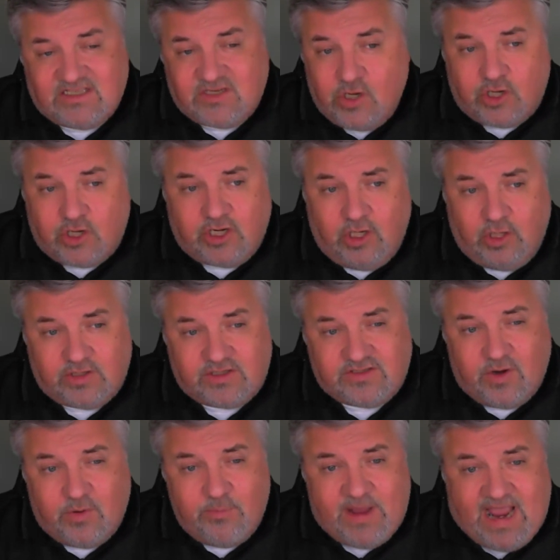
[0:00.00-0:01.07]
it's not going to look
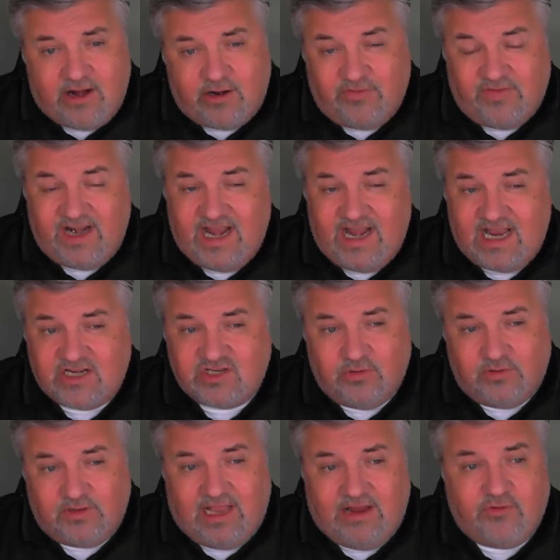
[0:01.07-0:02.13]
so bad on the
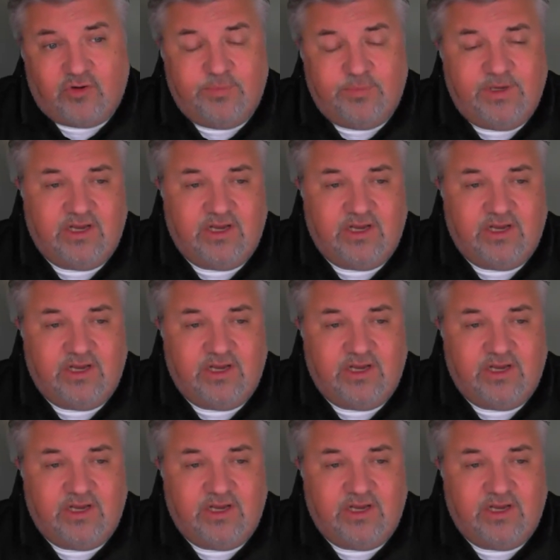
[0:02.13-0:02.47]
national level